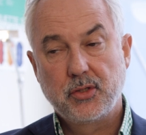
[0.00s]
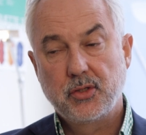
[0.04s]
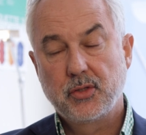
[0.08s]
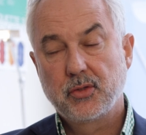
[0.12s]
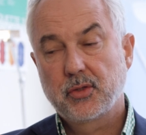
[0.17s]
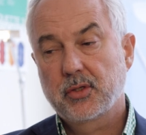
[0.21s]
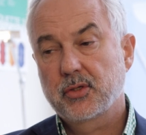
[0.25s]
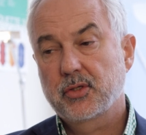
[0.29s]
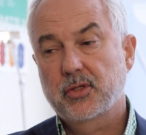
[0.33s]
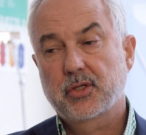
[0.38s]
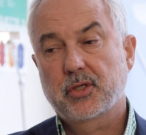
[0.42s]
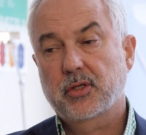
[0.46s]
You
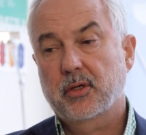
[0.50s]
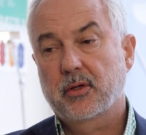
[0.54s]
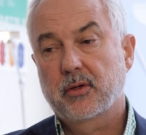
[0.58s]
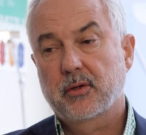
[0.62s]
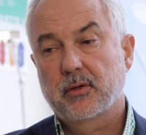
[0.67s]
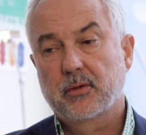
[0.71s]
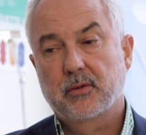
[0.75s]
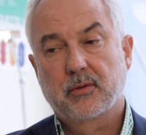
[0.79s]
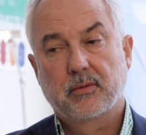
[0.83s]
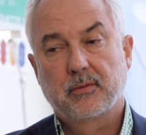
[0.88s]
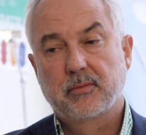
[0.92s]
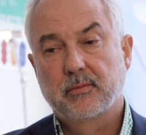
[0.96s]
can
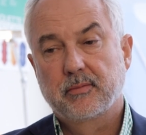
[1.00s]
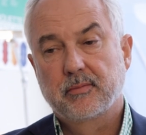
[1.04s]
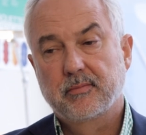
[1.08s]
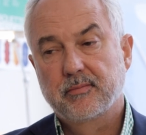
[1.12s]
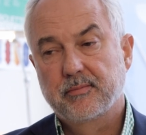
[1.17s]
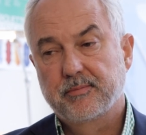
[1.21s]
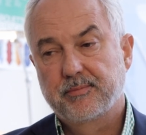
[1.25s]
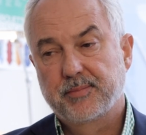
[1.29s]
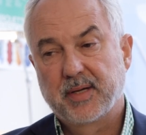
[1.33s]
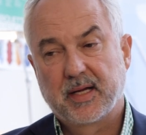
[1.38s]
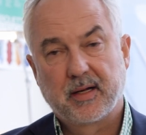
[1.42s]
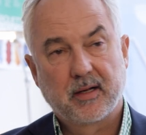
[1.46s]
show
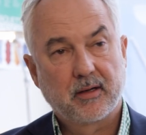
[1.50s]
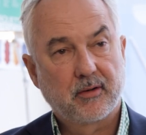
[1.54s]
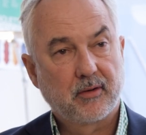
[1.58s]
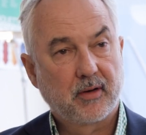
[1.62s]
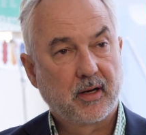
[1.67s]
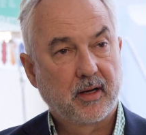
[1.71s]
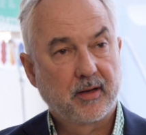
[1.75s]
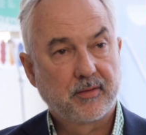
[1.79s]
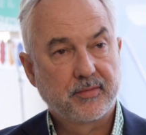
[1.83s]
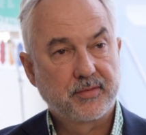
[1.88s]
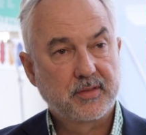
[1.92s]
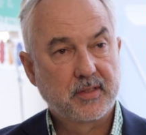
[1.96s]
bar
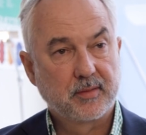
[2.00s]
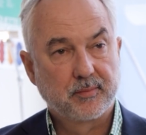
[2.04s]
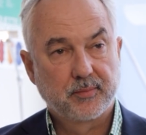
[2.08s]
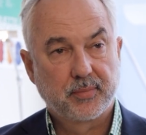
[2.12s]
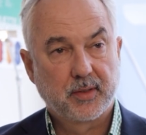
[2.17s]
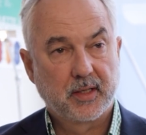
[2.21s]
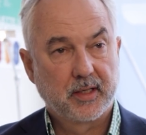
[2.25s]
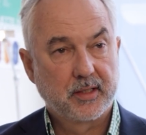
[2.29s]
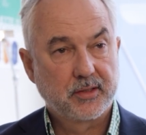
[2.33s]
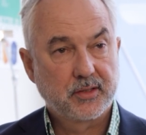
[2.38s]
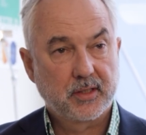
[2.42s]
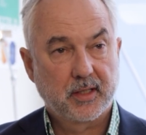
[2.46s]
graphs and
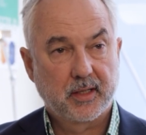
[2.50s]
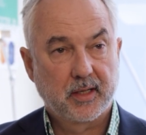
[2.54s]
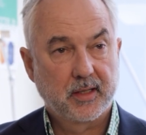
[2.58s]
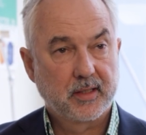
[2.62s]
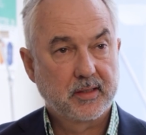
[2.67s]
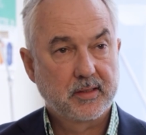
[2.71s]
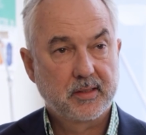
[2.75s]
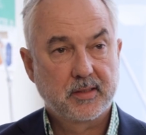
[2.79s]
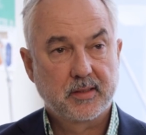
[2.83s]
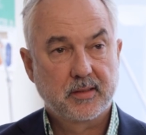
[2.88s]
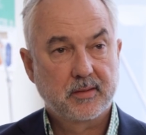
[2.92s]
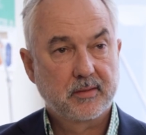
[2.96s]
pie
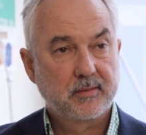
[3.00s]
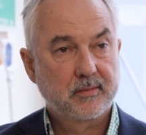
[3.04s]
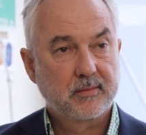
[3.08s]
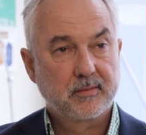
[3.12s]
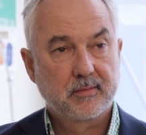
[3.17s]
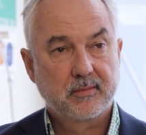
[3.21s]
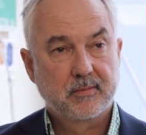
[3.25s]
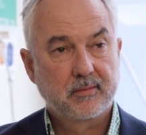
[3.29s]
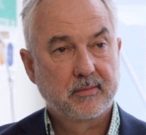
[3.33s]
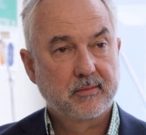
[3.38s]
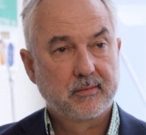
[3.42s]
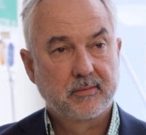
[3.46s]
charts
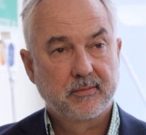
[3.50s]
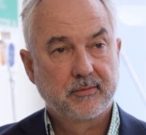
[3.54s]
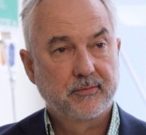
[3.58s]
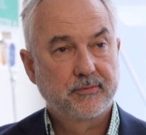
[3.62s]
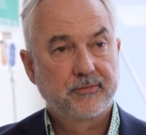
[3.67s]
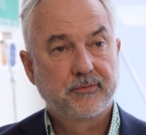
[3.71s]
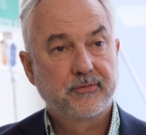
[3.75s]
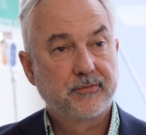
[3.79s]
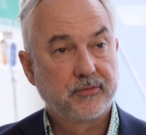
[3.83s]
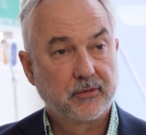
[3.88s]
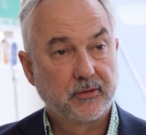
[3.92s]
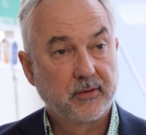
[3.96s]

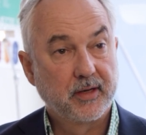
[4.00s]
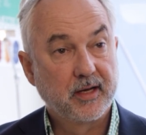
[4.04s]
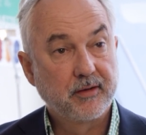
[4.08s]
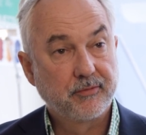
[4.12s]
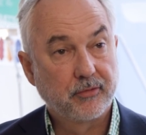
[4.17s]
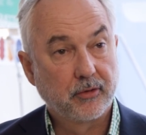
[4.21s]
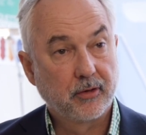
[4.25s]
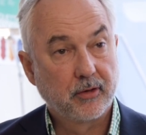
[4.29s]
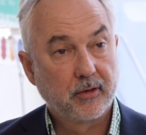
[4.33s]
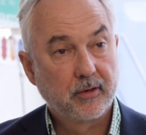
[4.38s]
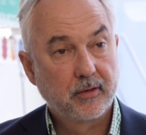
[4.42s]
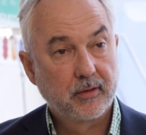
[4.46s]

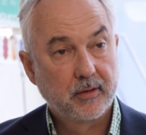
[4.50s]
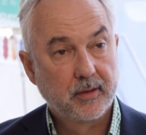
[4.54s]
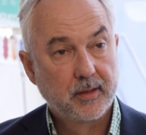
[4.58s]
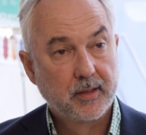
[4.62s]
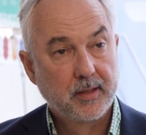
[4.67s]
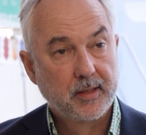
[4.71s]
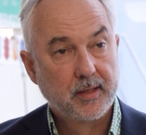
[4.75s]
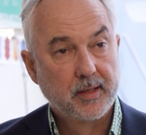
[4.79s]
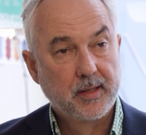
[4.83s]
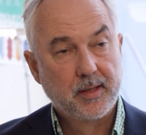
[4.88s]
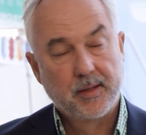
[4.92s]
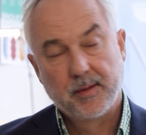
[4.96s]
forever,
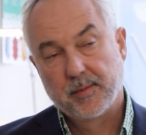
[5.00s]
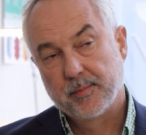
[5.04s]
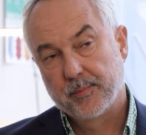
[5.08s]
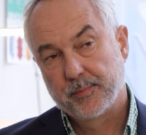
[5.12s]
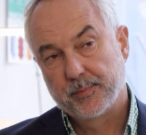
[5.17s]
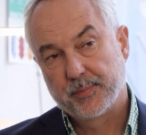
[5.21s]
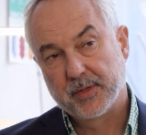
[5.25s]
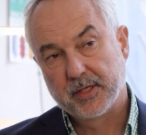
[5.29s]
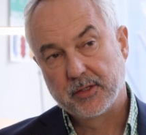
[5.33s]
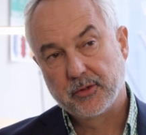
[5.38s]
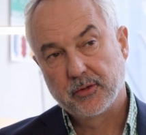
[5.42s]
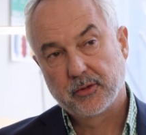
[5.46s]

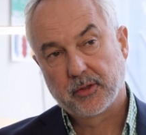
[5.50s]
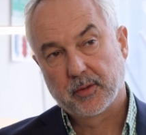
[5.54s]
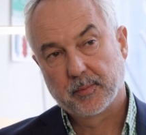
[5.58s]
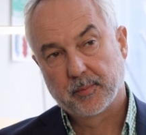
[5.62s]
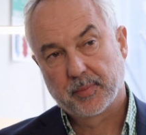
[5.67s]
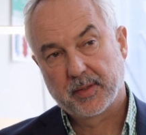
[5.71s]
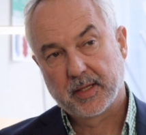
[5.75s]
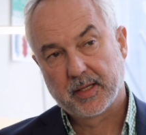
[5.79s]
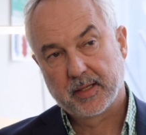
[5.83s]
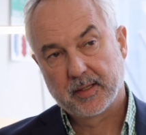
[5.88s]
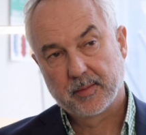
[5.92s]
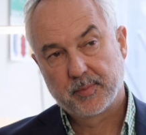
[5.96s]
but you can
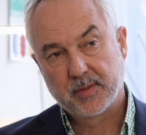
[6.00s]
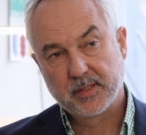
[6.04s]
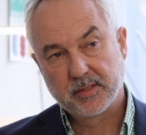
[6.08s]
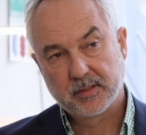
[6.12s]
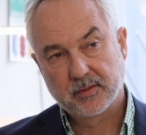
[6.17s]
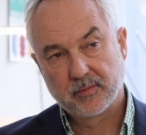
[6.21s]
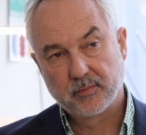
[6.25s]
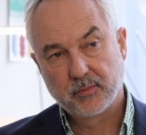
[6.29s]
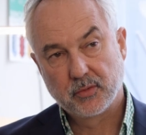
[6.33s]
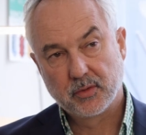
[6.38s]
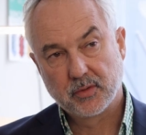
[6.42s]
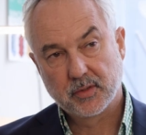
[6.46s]
play a piece
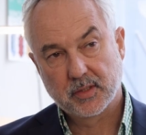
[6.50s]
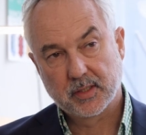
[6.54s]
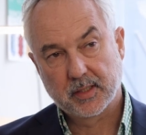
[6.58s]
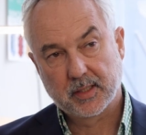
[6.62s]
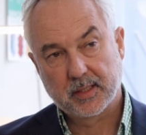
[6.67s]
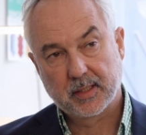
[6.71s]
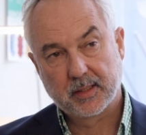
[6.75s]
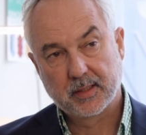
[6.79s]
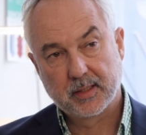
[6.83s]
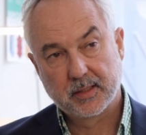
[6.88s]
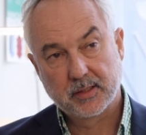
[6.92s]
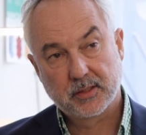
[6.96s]
of music
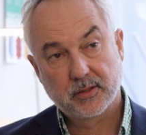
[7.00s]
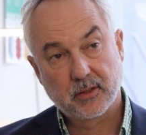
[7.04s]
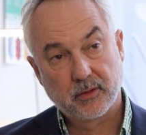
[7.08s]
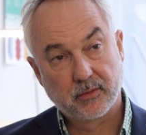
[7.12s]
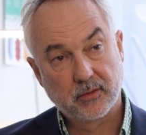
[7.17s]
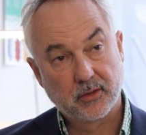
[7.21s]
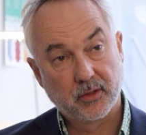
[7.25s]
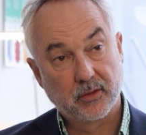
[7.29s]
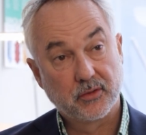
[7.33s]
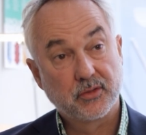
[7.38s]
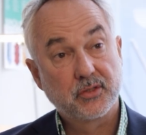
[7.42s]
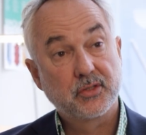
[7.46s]
and it's going
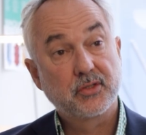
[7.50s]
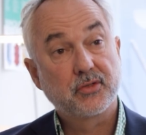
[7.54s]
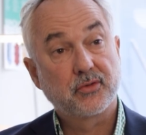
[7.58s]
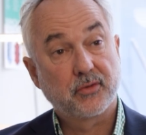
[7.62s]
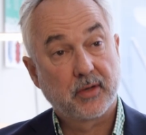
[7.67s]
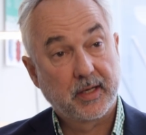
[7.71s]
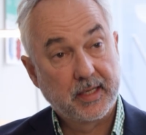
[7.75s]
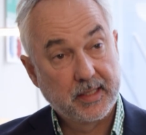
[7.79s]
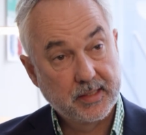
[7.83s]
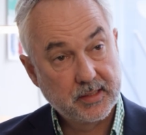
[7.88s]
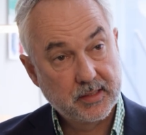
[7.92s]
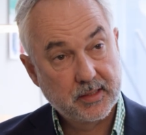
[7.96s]
to go
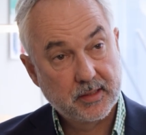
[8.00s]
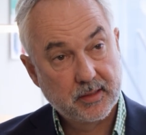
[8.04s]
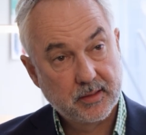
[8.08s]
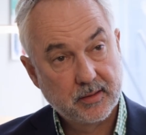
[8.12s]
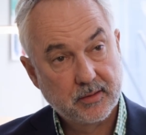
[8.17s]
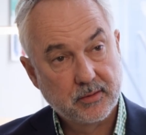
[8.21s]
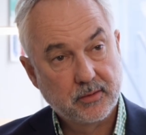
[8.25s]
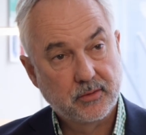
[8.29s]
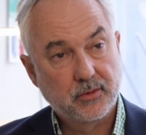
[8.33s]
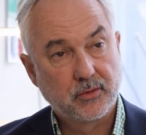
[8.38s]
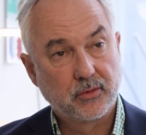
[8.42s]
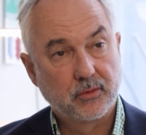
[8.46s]
straight
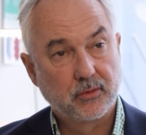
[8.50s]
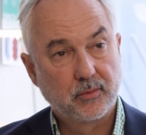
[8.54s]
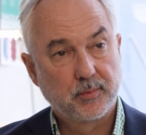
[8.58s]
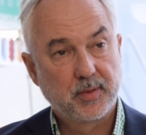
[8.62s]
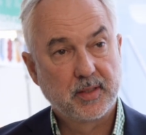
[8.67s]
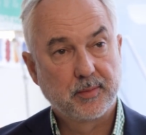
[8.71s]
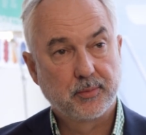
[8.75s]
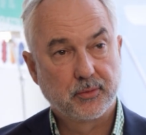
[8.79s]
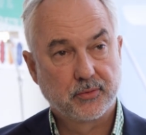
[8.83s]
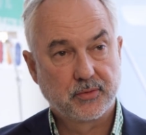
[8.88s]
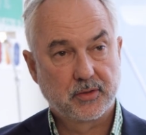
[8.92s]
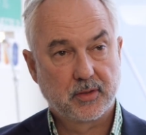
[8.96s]
to
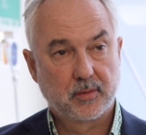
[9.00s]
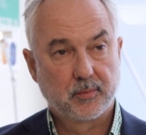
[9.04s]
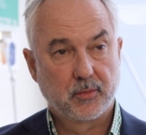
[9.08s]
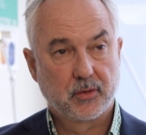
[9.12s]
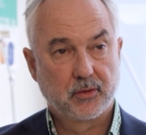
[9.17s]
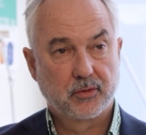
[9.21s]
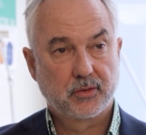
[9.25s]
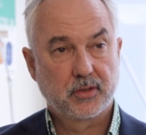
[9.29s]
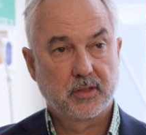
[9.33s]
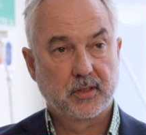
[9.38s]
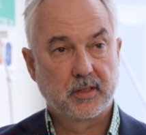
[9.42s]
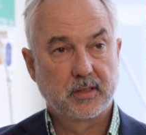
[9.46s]
people's
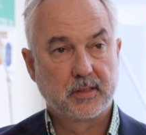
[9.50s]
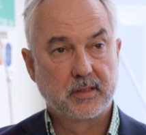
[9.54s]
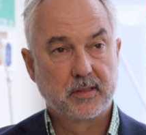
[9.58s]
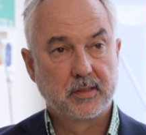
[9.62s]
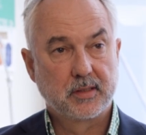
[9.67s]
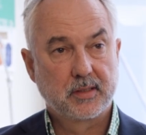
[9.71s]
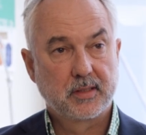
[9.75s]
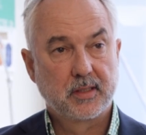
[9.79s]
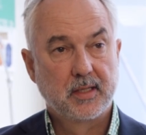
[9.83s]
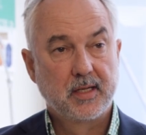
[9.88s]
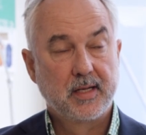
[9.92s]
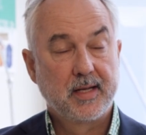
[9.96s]

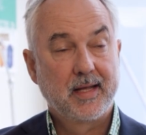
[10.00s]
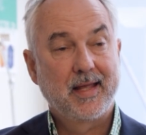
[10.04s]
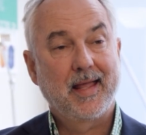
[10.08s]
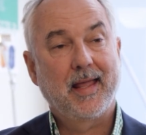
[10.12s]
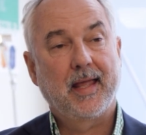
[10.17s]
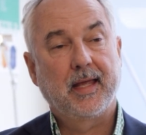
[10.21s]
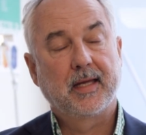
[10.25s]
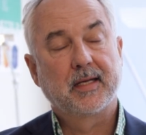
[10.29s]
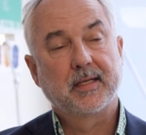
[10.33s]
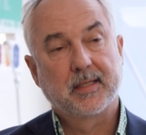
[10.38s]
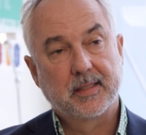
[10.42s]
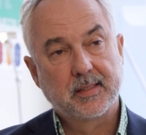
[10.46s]
emotions
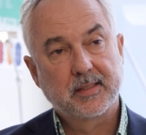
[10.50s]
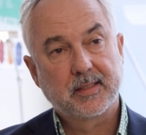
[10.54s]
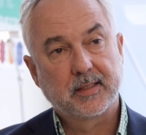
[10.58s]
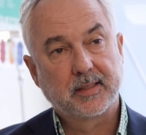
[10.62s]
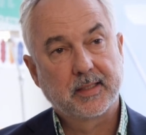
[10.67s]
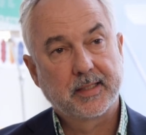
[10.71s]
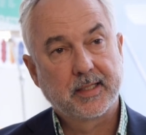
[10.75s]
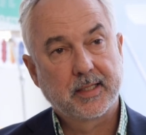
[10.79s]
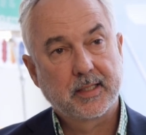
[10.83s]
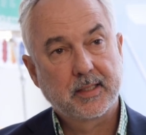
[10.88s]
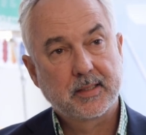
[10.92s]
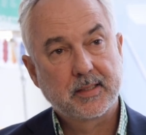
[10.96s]
and
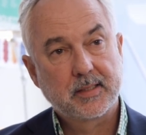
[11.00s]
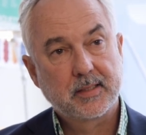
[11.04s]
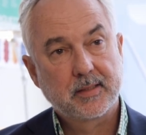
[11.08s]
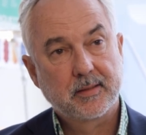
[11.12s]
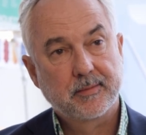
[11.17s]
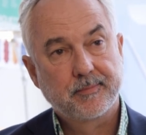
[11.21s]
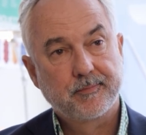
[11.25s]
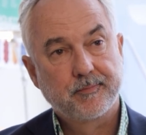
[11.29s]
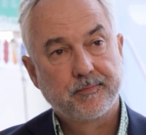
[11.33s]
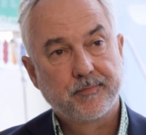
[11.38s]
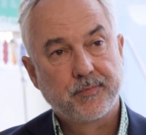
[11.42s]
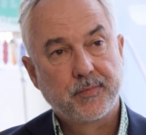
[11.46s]
intellects.
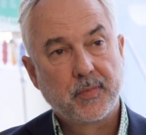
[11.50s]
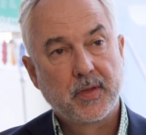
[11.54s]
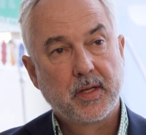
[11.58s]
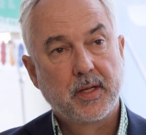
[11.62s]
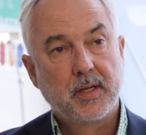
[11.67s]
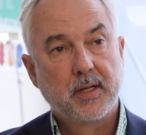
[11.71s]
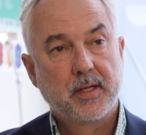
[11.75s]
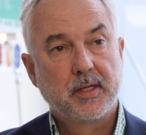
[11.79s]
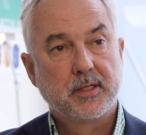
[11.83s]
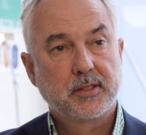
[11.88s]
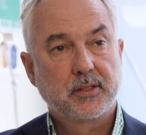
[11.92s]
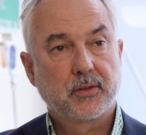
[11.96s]

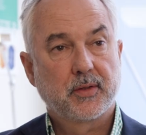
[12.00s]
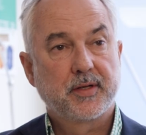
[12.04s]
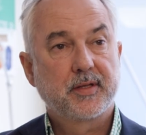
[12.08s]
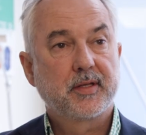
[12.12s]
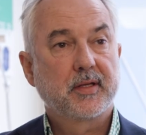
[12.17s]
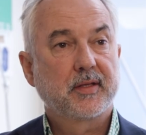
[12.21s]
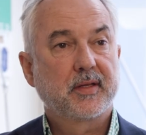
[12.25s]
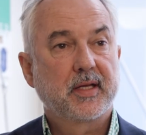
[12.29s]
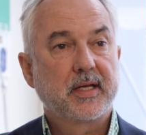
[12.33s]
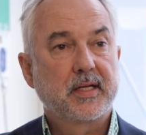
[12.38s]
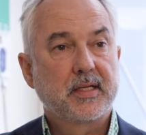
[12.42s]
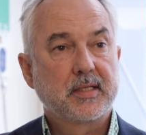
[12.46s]
So I
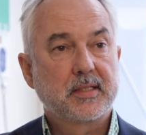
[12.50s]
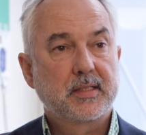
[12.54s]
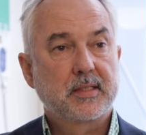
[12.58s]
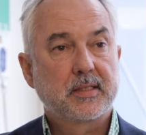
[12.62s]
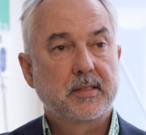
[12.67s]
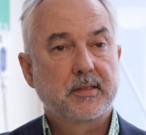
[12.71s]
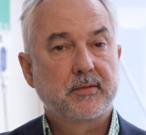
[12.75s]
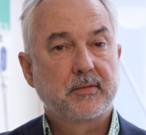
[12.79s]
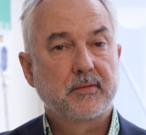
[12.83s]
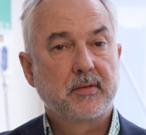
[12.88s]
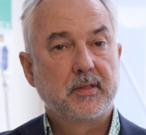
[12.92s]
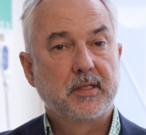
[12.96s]
think
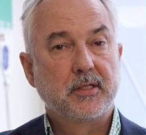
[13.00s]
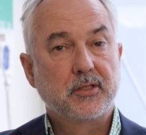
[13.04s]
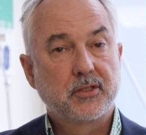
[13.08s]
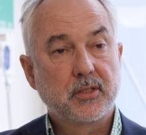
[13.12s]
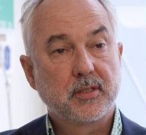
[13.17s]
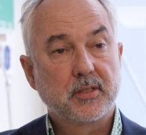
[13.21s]
that's, in